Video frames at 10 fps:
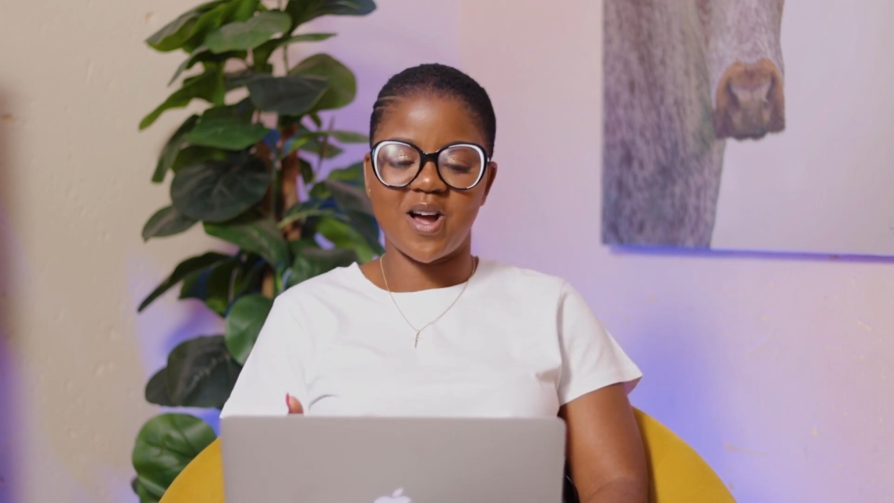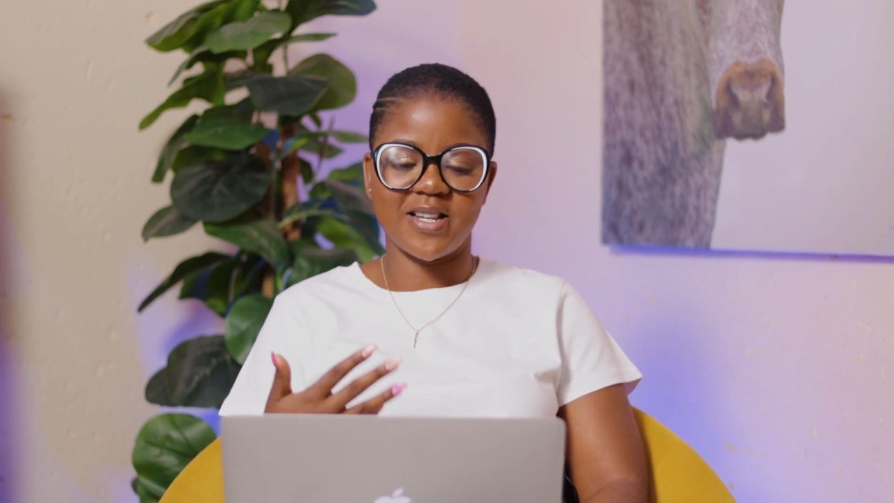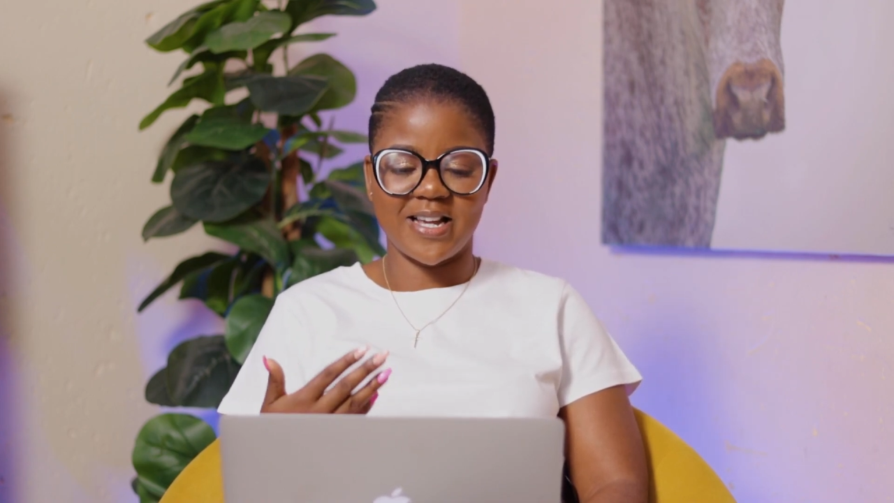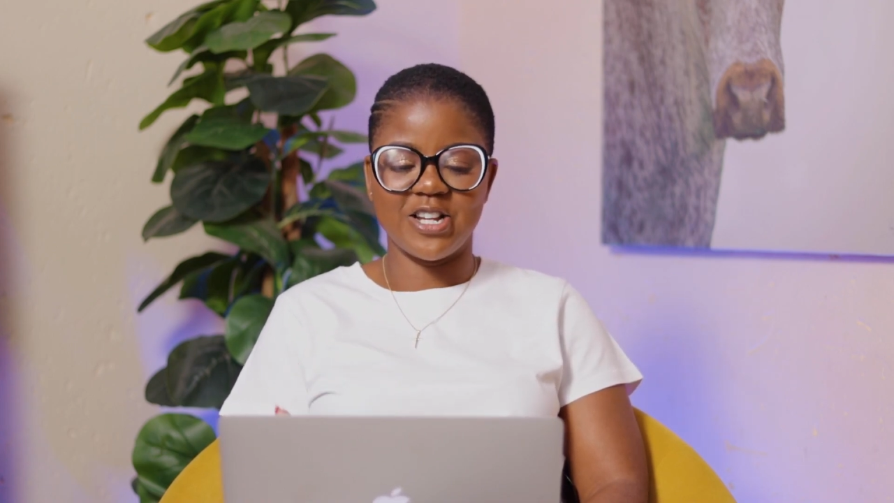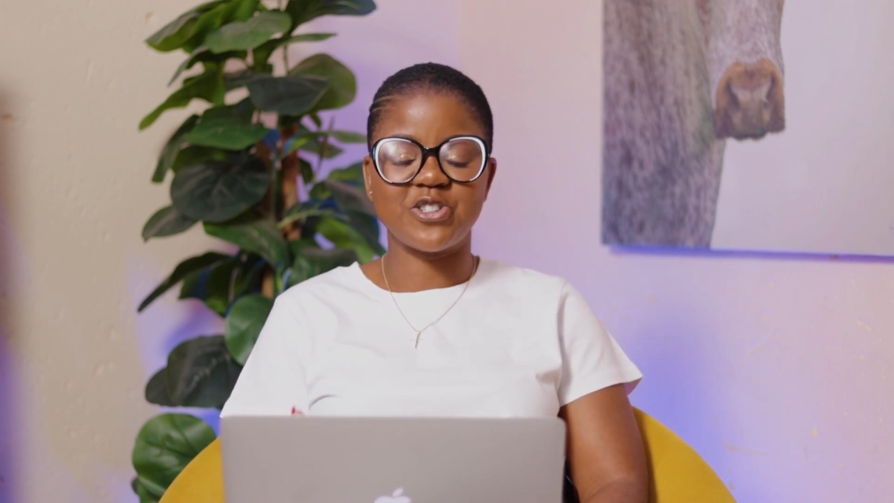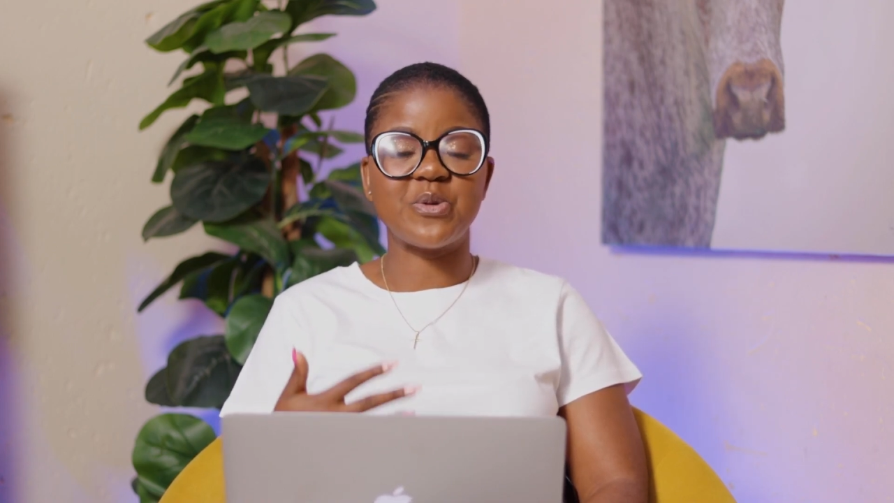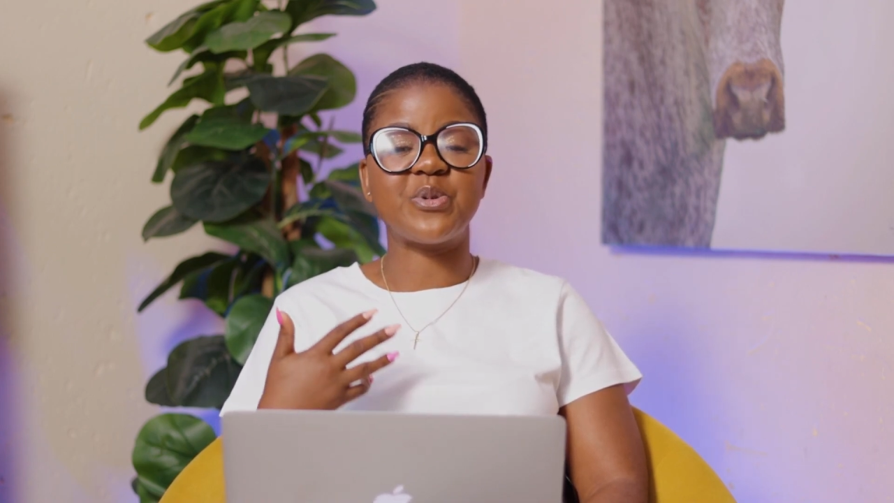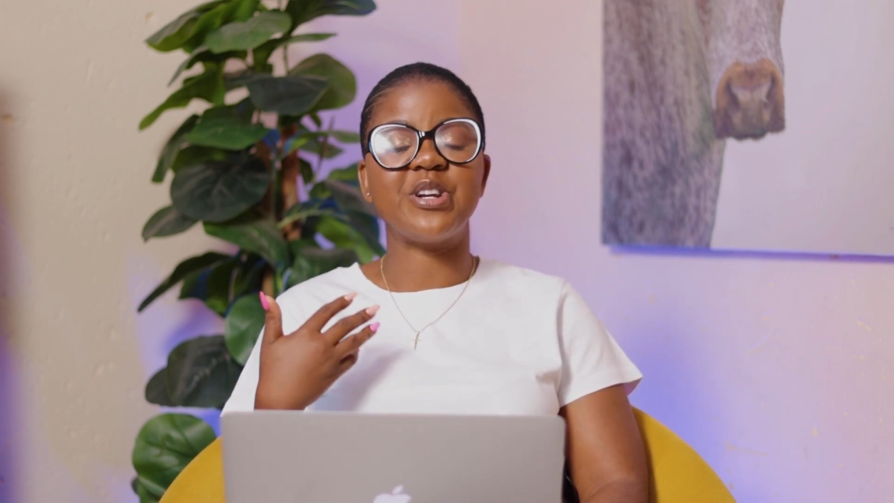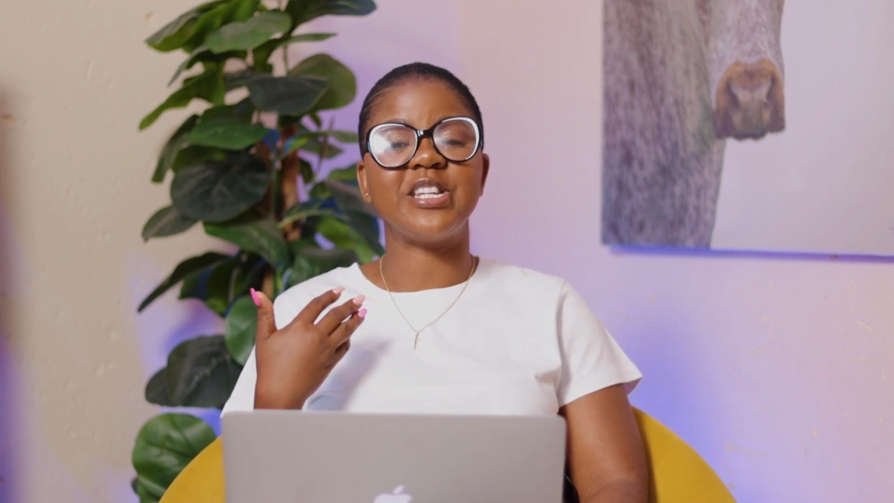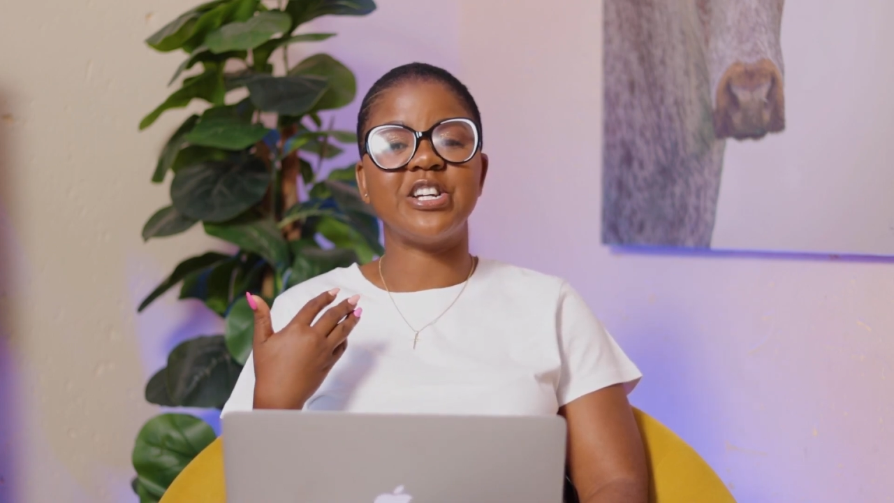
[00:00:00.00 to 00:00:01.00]
on
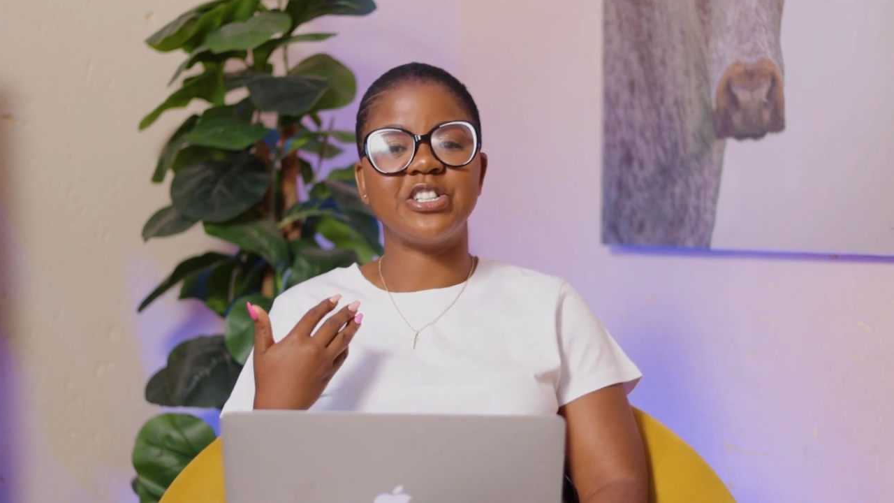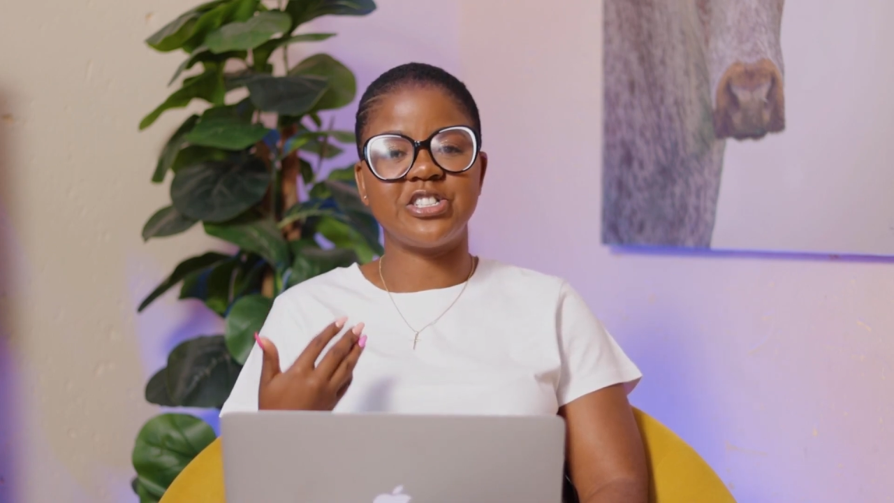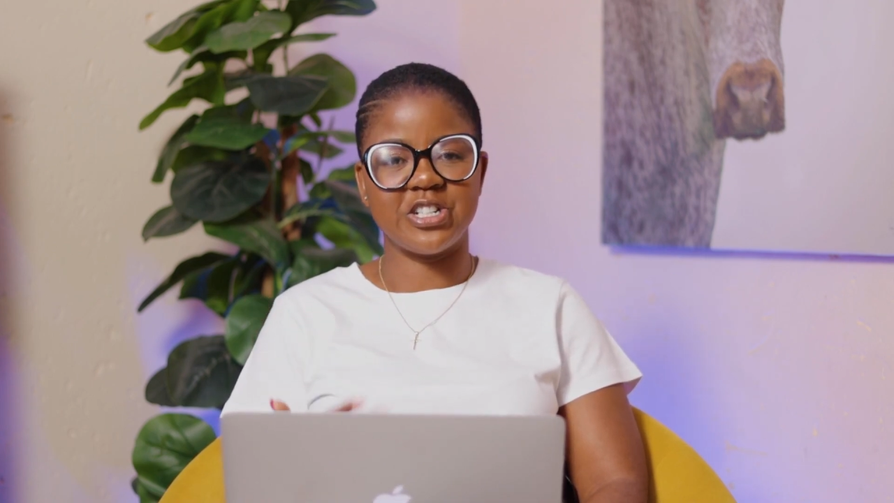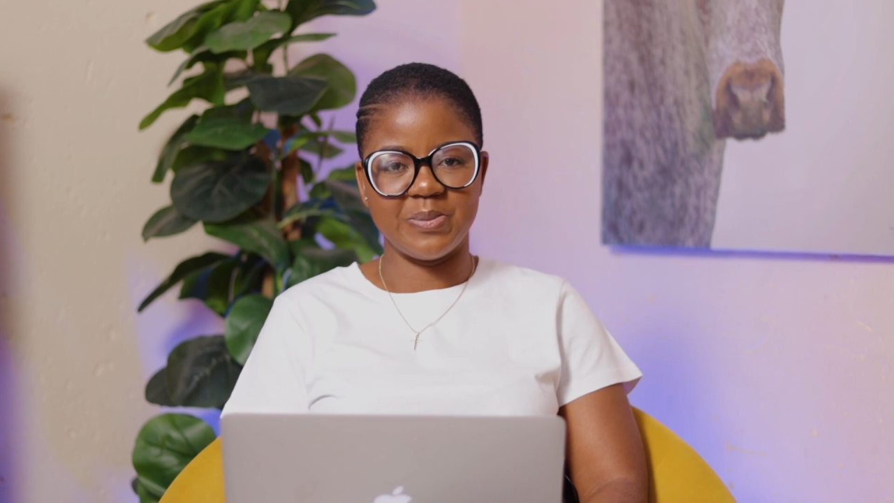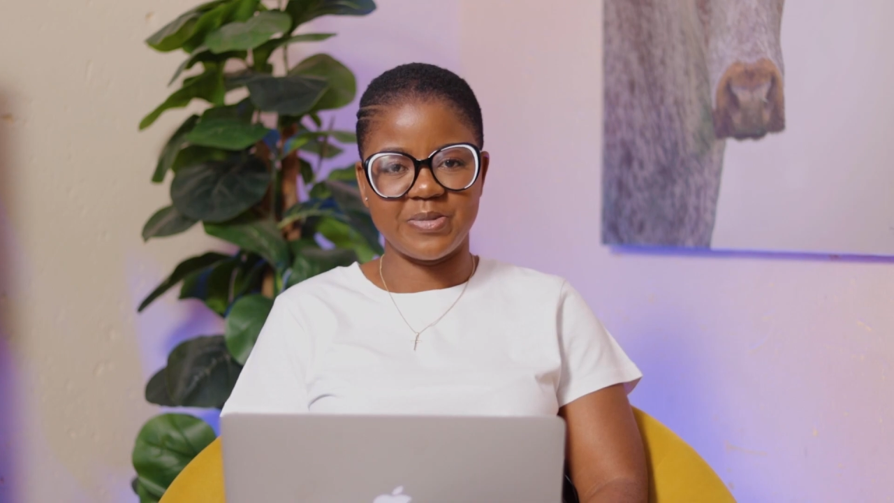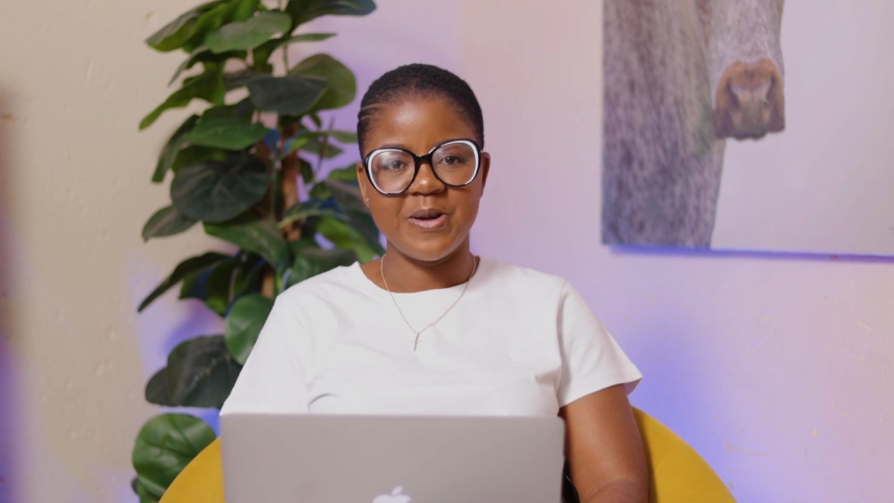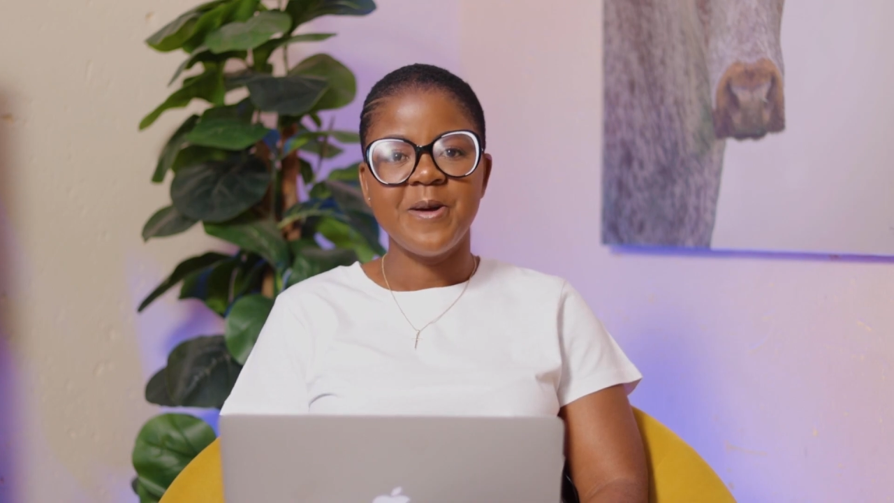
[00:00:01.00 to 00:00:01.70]
entrepreneurship.